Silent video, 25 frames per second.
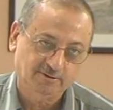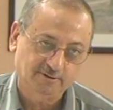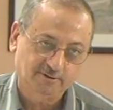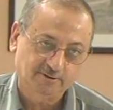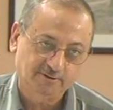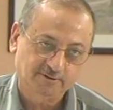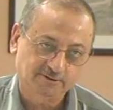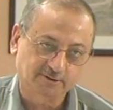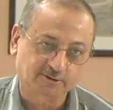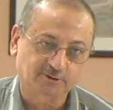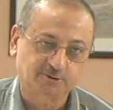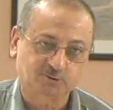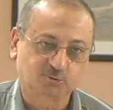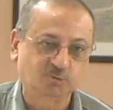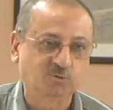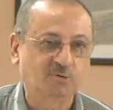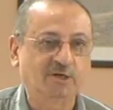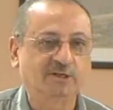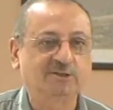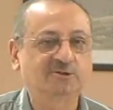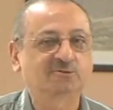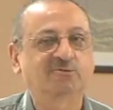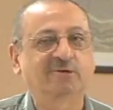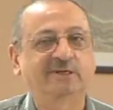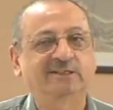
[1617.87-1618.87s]
The
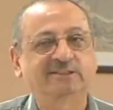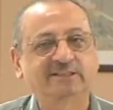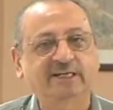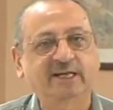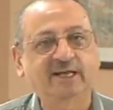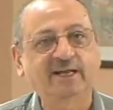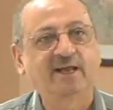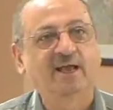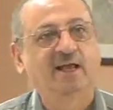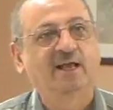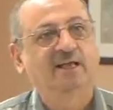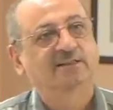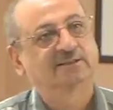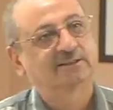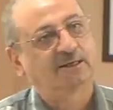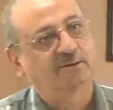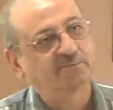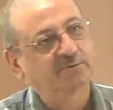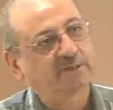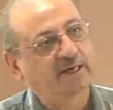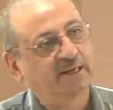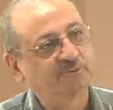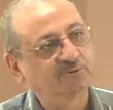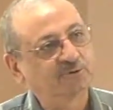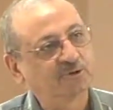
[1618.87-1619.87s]
students will say,
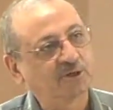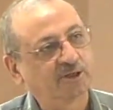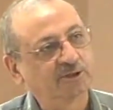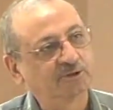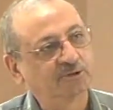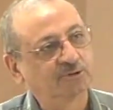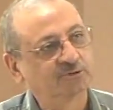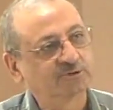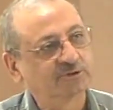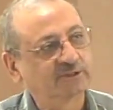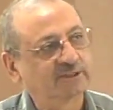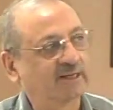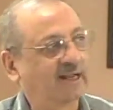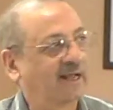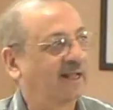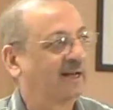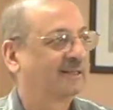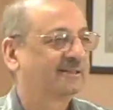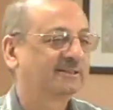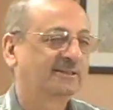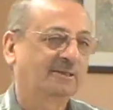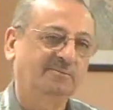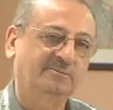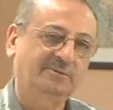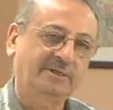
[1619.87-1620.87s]
sometimes you are using al,
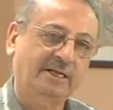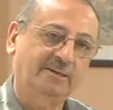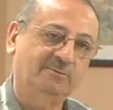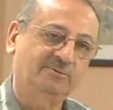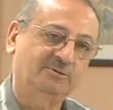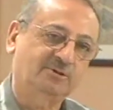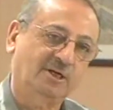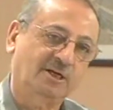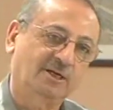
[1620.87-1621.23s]
sometimes you are